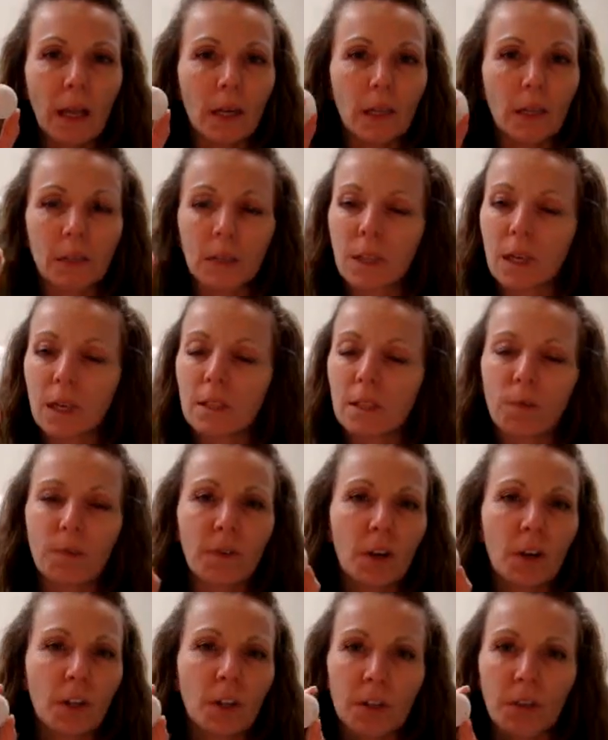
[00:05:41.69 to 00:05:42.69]
and it's
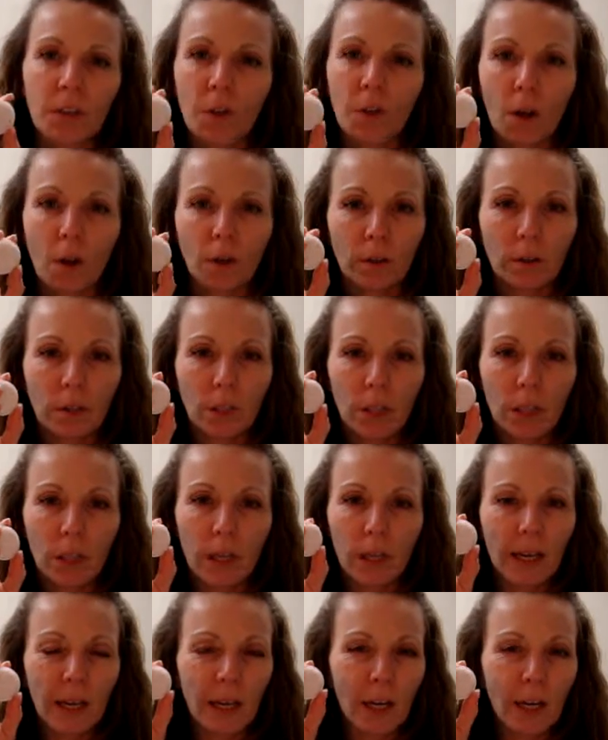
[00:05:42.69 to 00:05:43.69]
very difficult
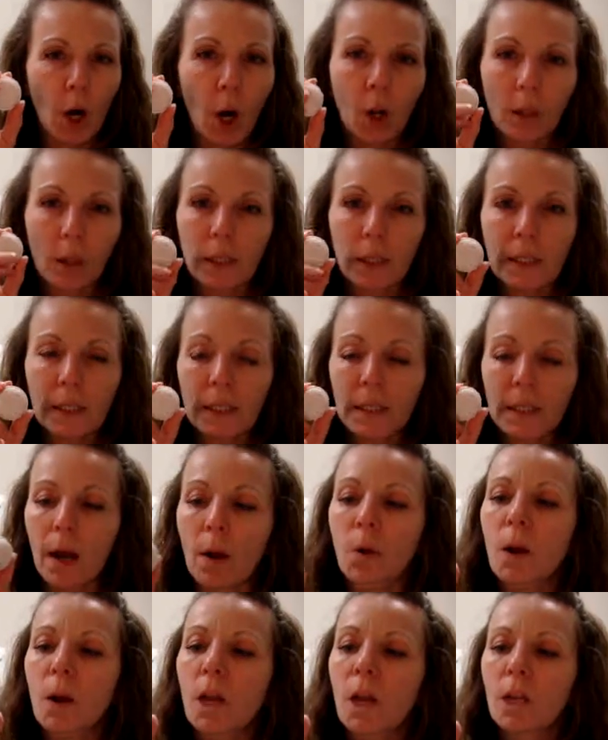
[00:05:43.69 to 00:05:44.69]
to get it all cleaned
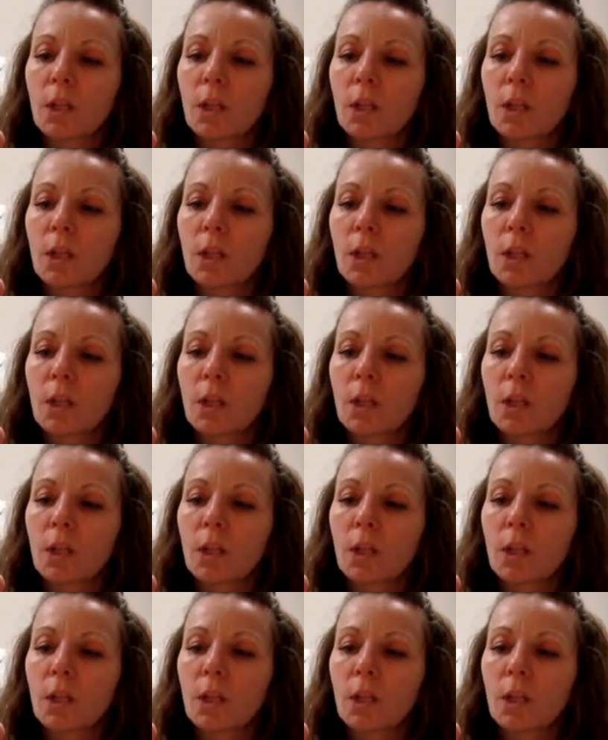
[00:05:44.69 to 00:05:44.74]
out.